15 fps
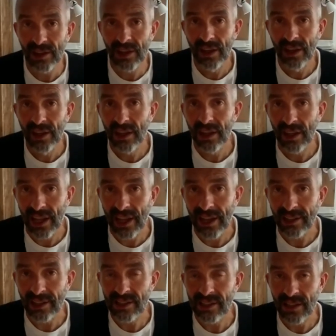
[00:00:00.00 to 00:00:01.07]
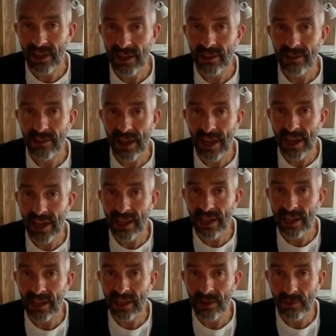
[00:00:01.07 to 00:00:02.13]
clients, that they,
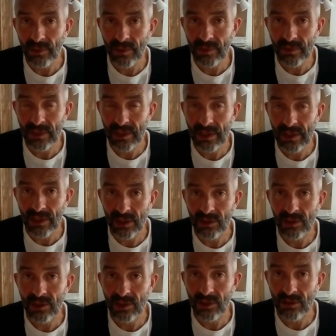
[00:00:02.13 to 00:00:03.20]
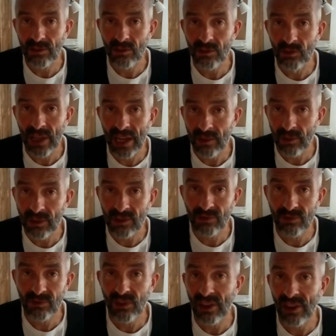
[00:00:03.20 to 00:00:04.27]
the dealing with
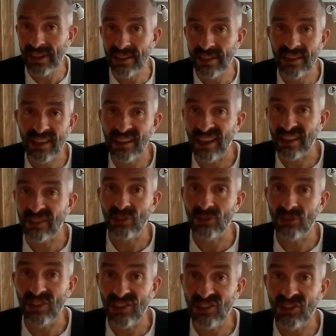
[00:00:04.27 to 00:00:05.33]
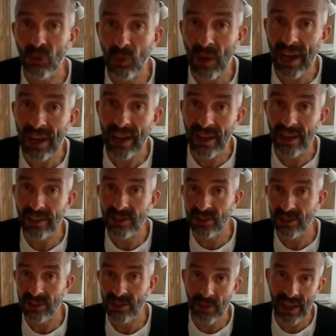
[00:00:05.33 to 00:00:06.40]
freelancers in that sort of traditional way is
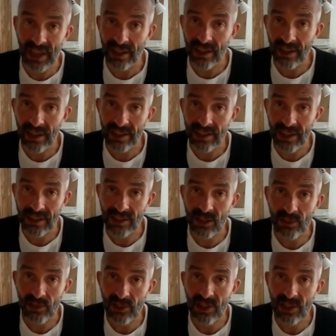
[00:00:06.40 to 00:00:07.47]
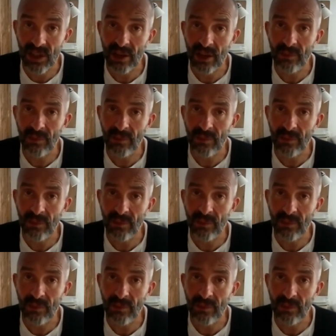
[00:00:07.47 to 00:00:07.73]
just a pain, and it takes too much time.